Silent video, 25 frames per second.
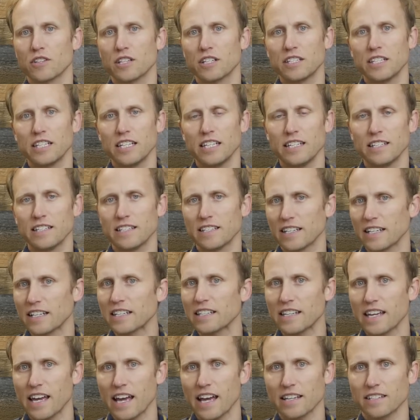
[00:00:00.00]
The
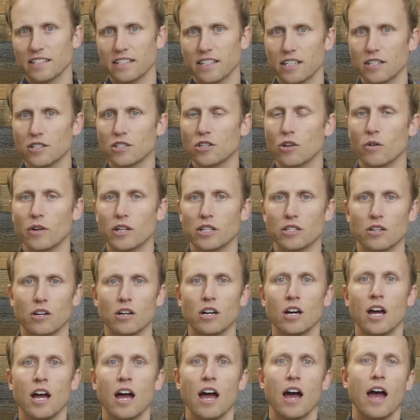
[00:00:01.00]
T6S is going to
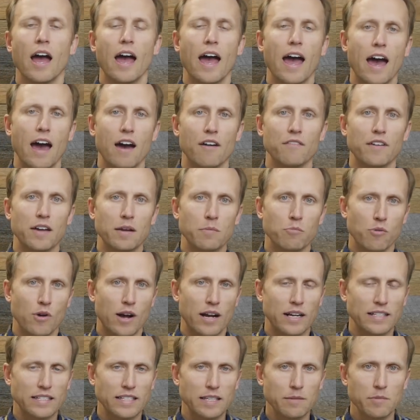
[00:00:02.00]
have a
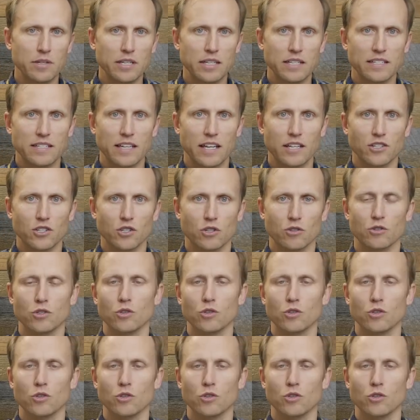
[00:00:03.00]
proximity sensor.